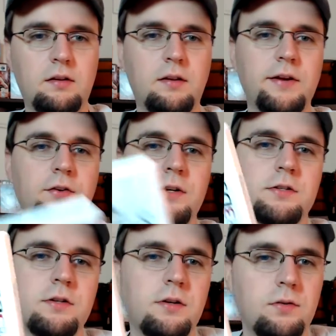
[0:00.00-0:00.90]

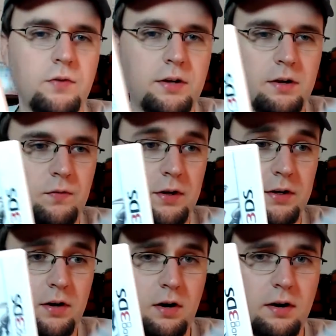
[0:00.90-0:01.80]
Langrisser
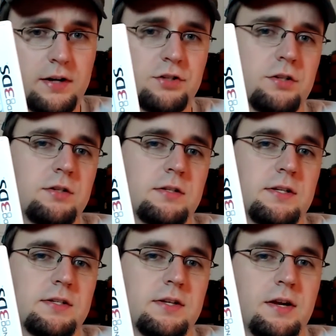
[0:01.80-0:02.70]
Re-Incarnation
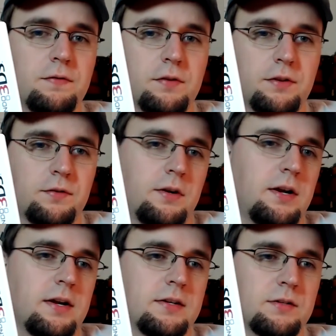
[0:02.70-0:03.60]
Tensei for the
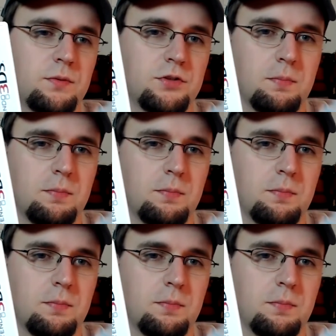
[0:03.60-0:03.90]
3DS,